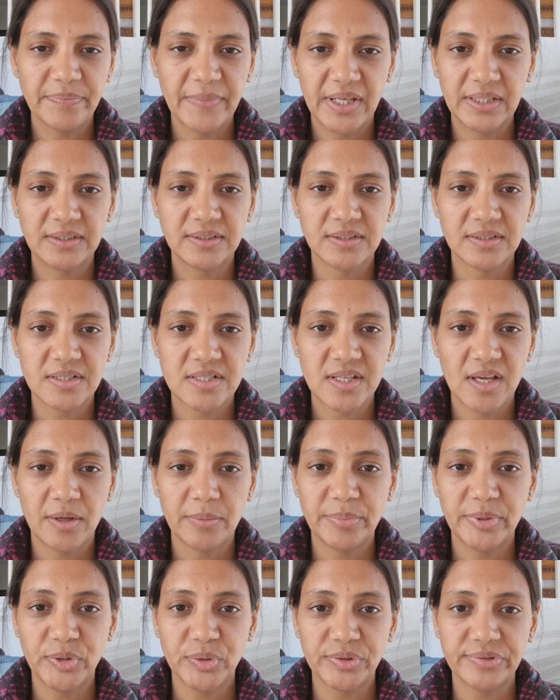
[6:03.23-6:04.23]
methods
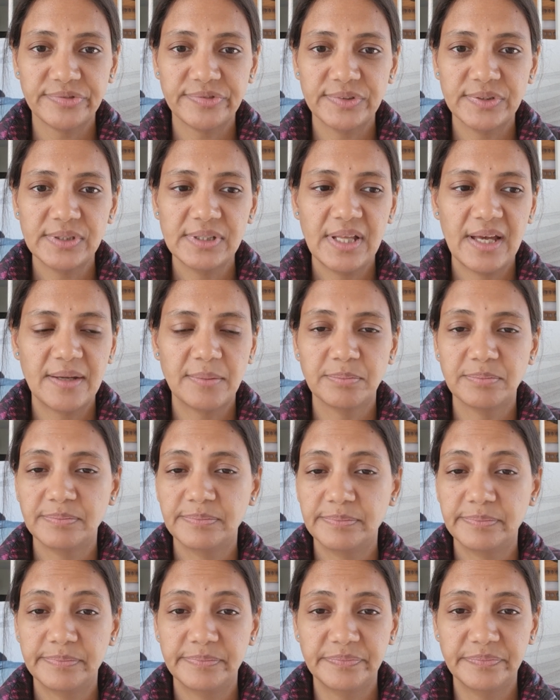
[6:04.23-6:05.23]
are beautiful, and
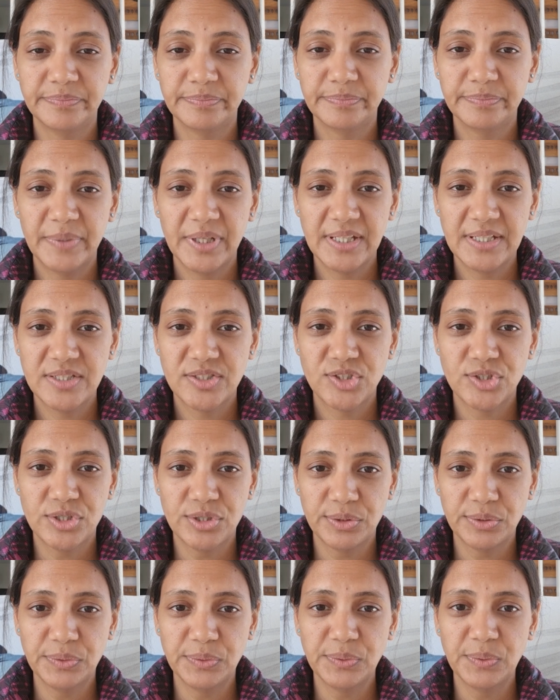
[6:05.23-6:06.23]
please
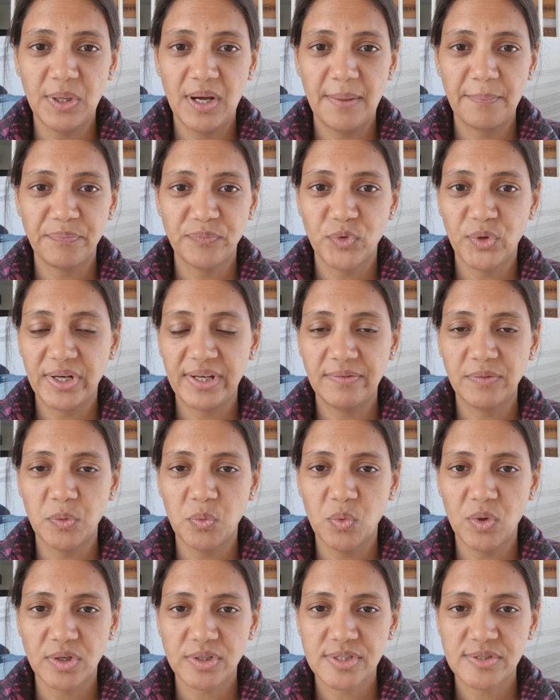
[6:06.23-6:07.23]
do
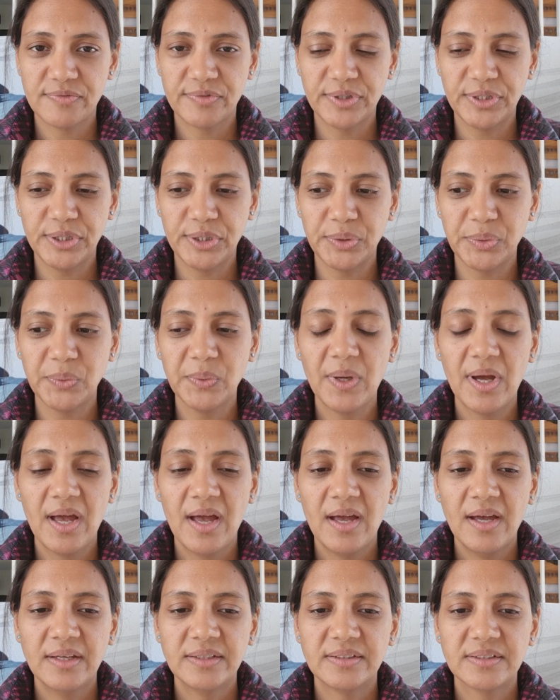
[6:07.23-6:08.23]
whatever works for you.
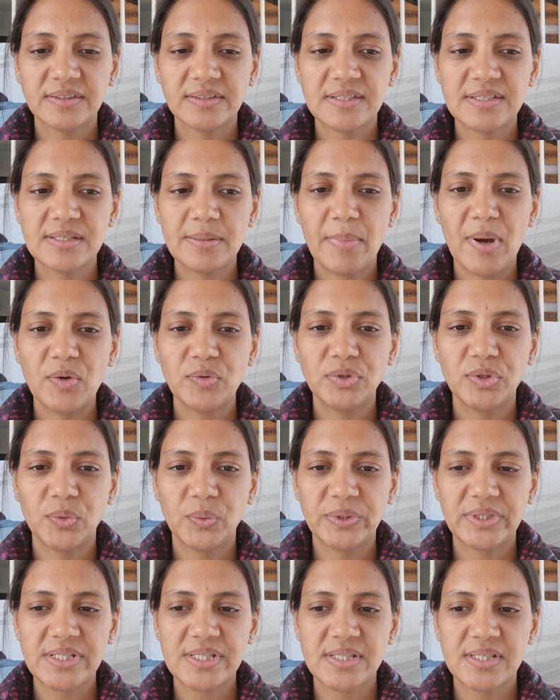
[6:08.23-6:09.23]
This is about
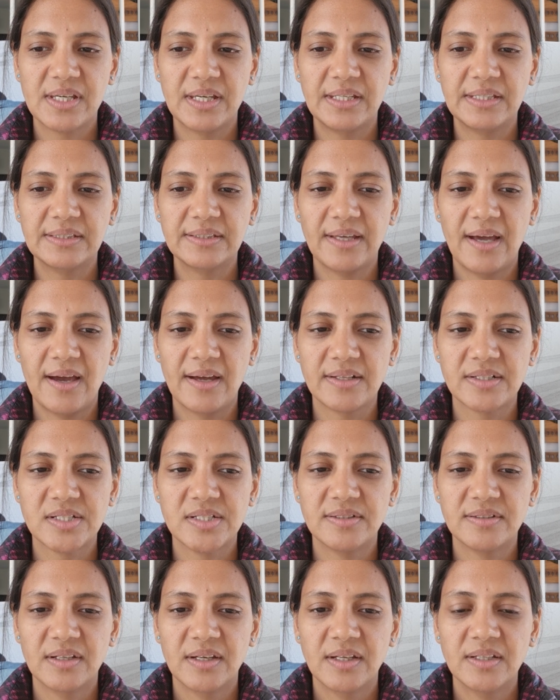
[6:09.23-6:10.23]
noticing that
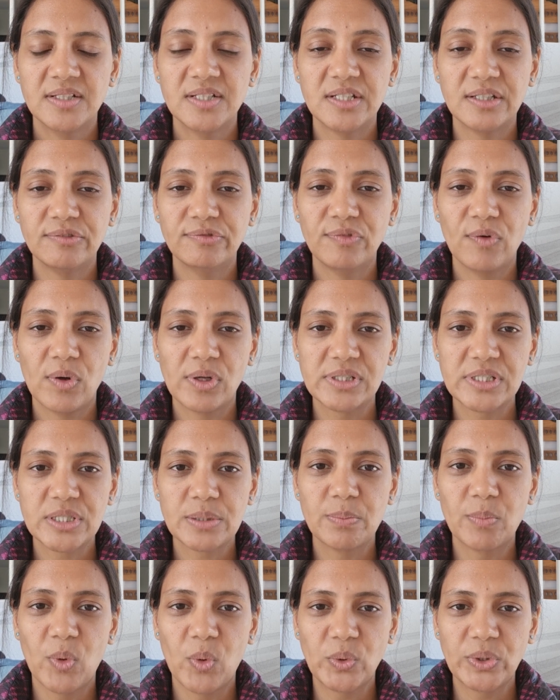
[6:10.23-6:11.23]

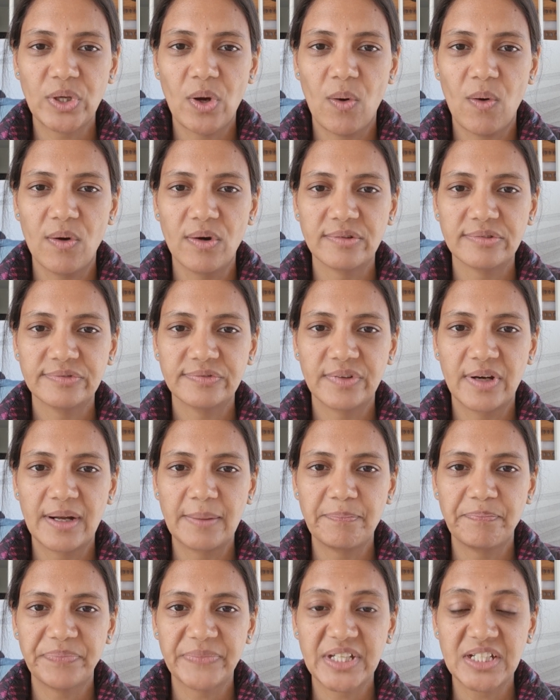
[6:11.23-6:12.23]
default mode of
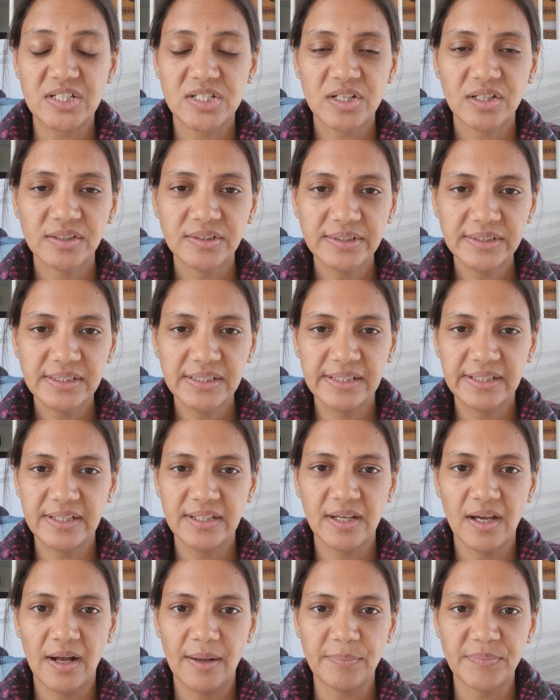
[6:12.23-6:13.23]

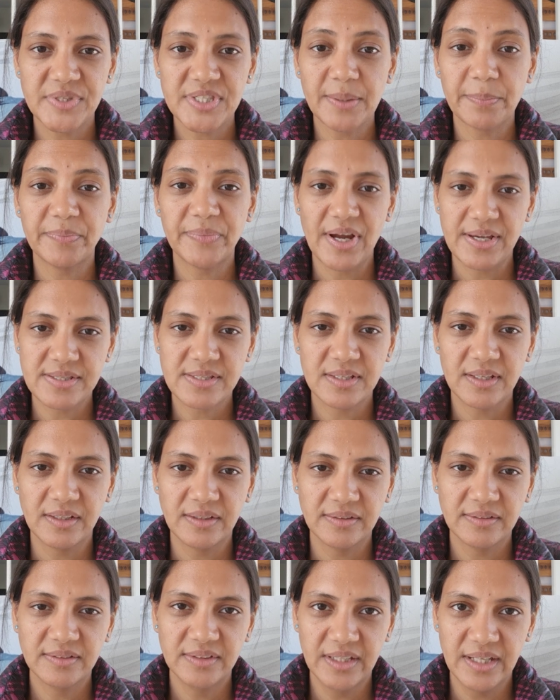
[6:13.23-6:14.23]
internally
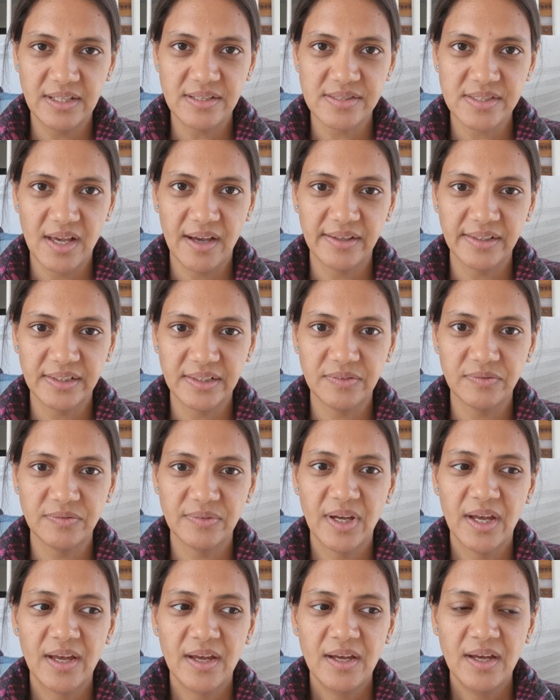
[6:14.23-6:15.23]
suppressing the anxiety,
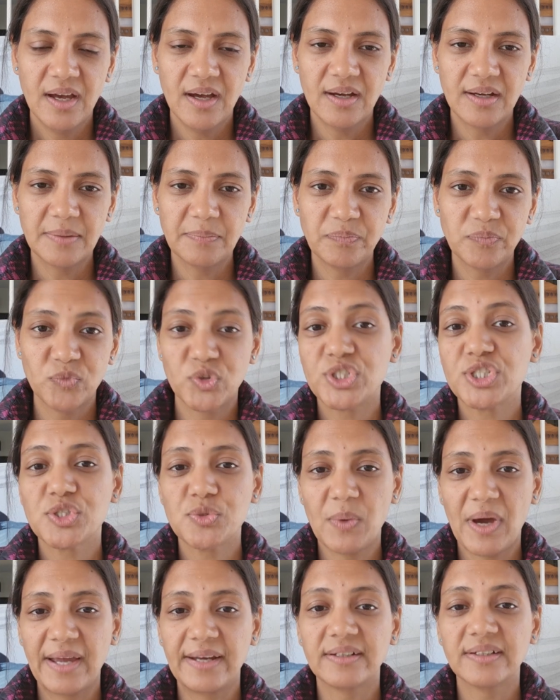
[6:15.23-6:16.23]
which
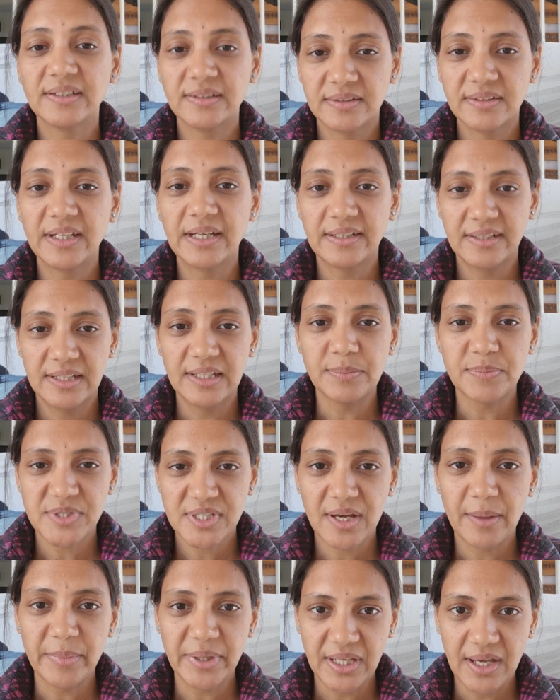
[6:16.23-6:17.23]
is why it
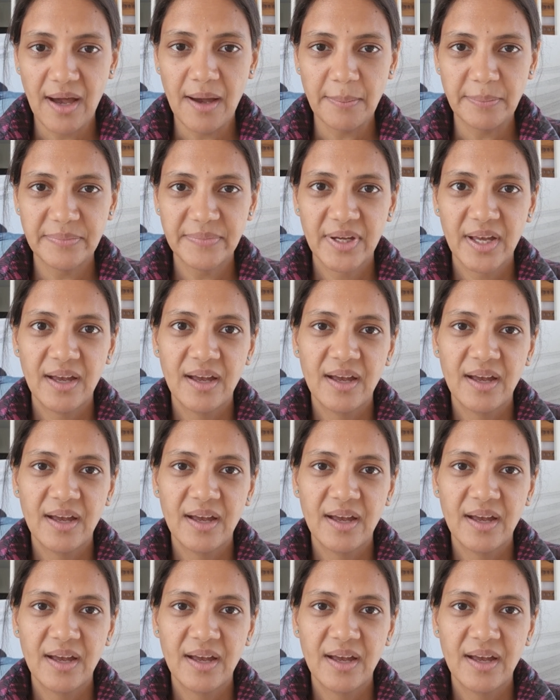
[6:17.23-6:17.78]
keeps coming up.